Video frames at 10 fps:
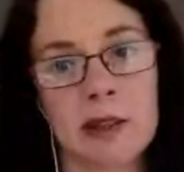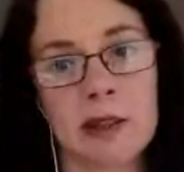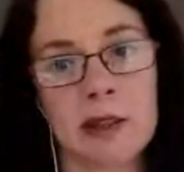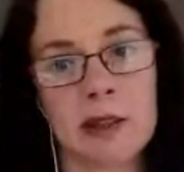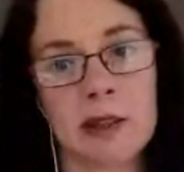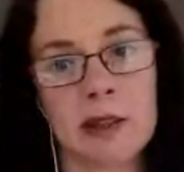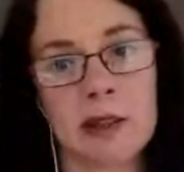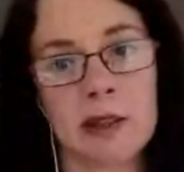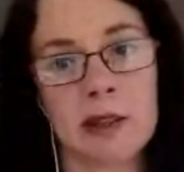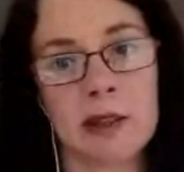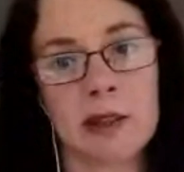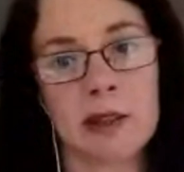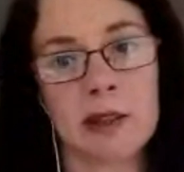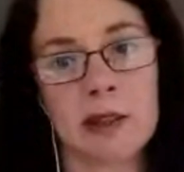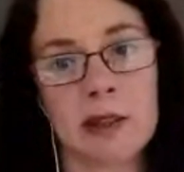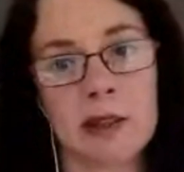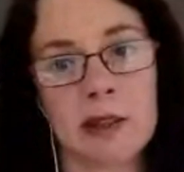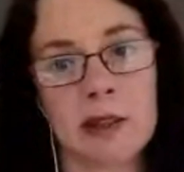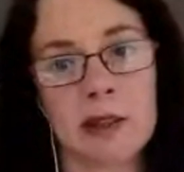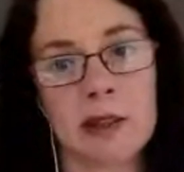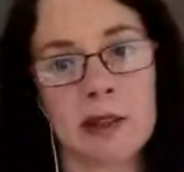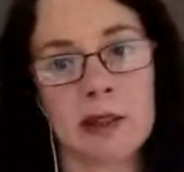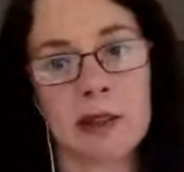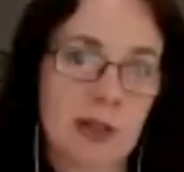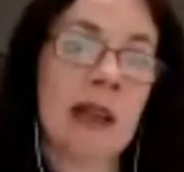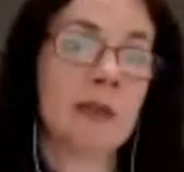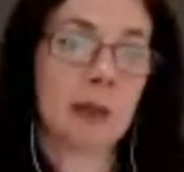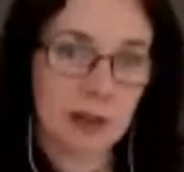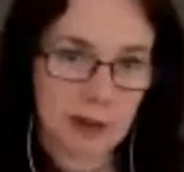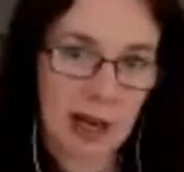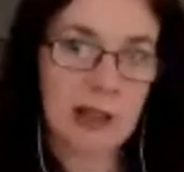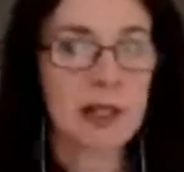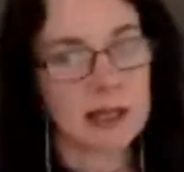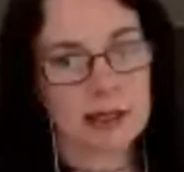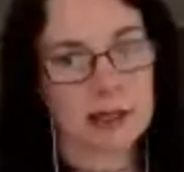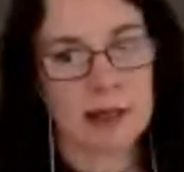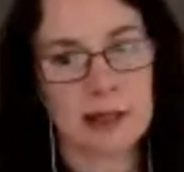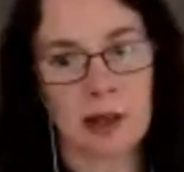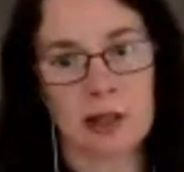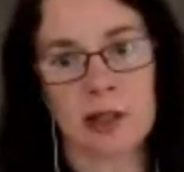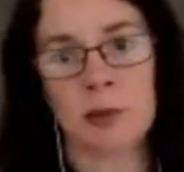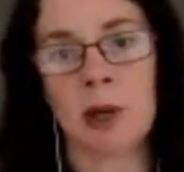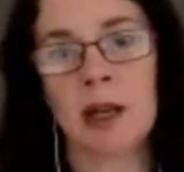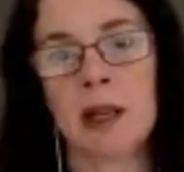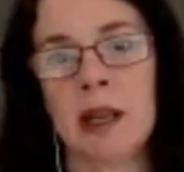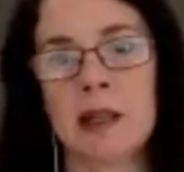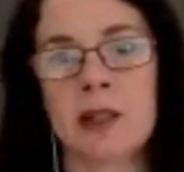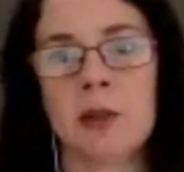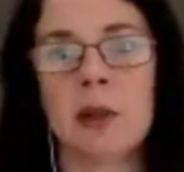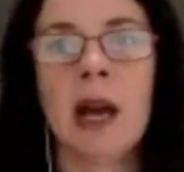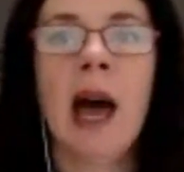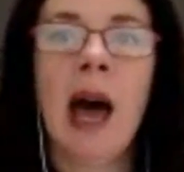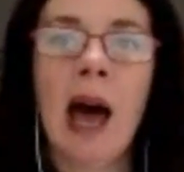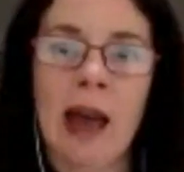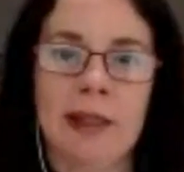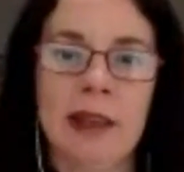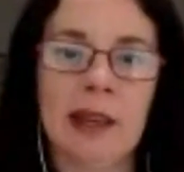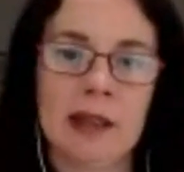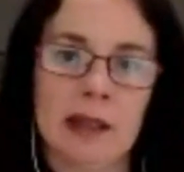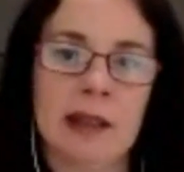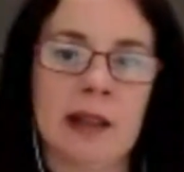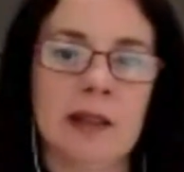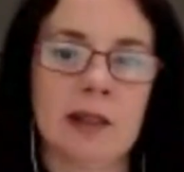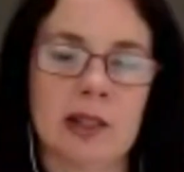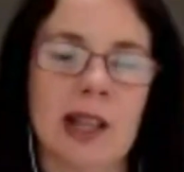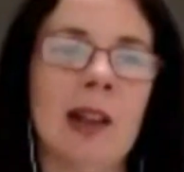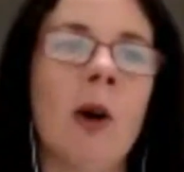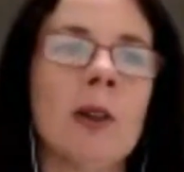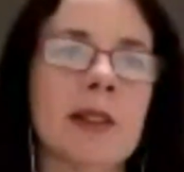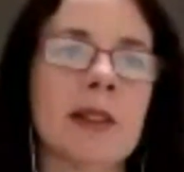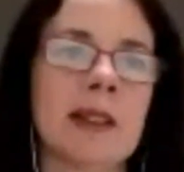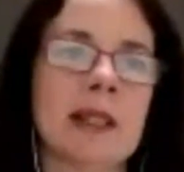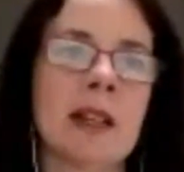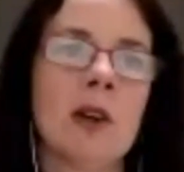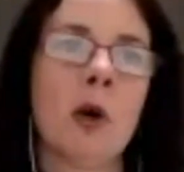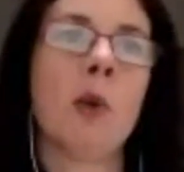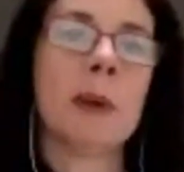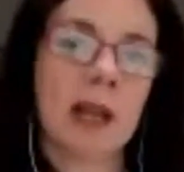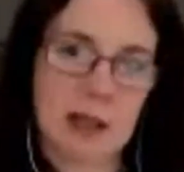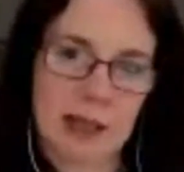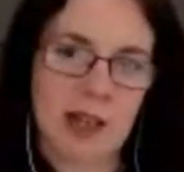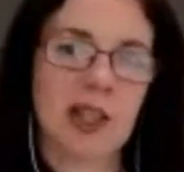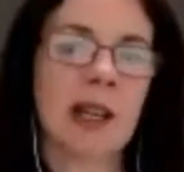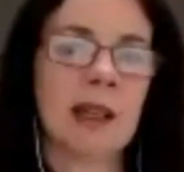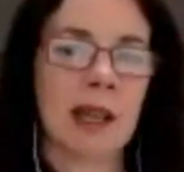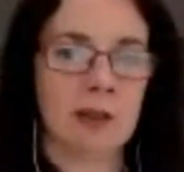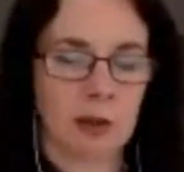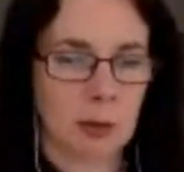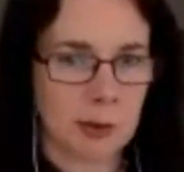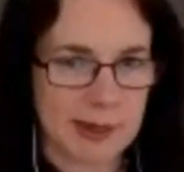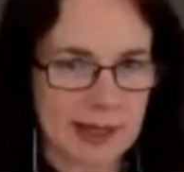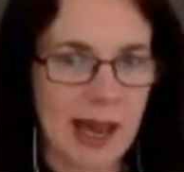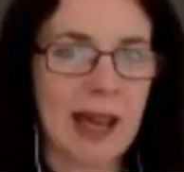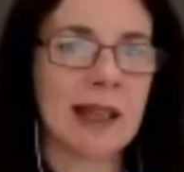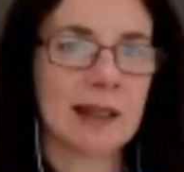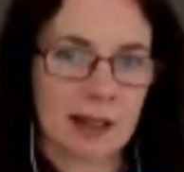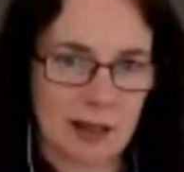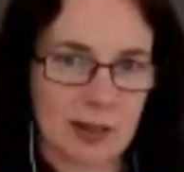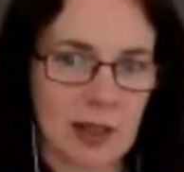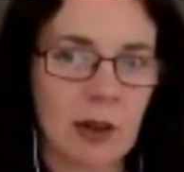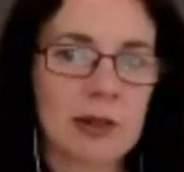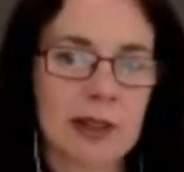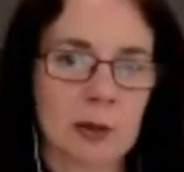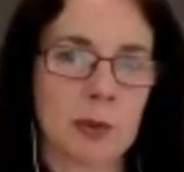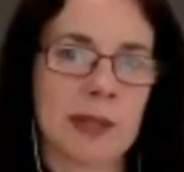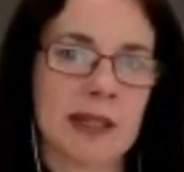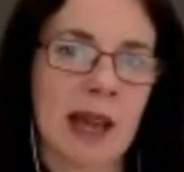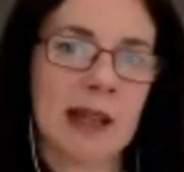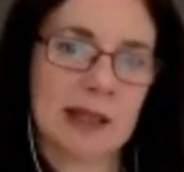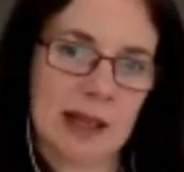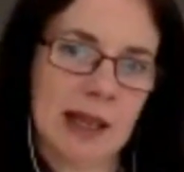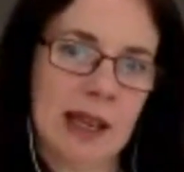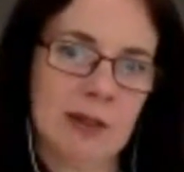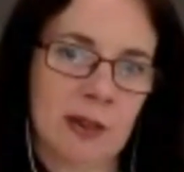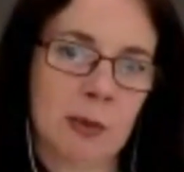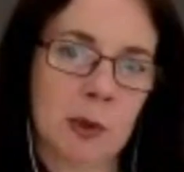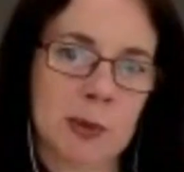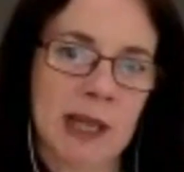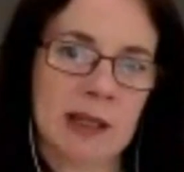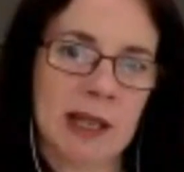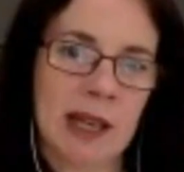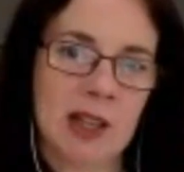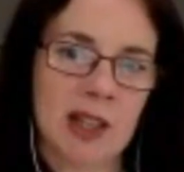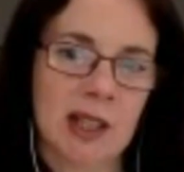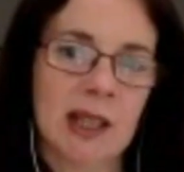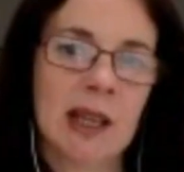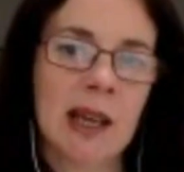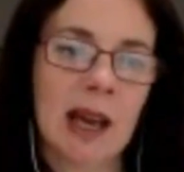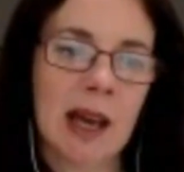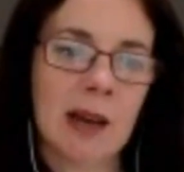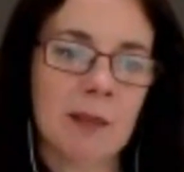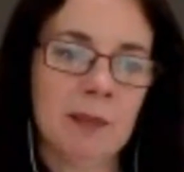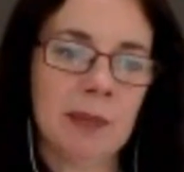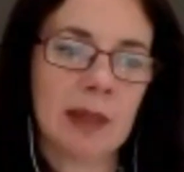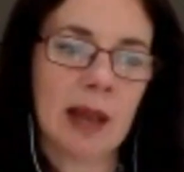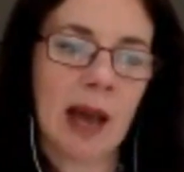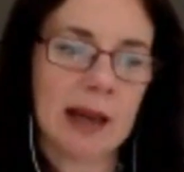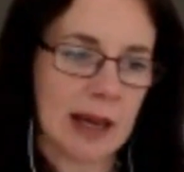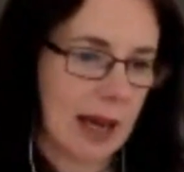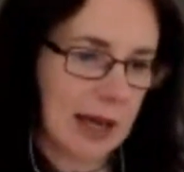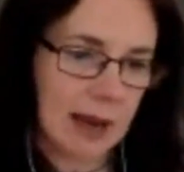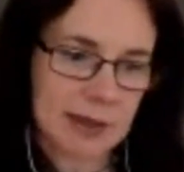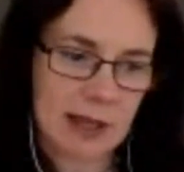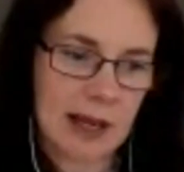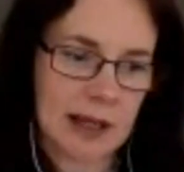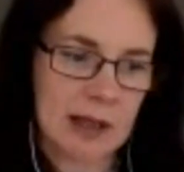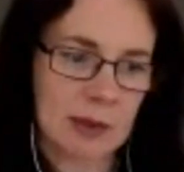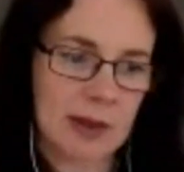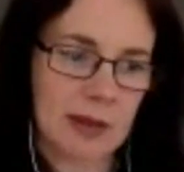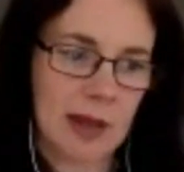that they have gone on to find really valuable later in life when they've graduated and started working. So I think there's a lot that open education can gain from open science, and there's a lot that open science can gain from open education. And I absolutely agree with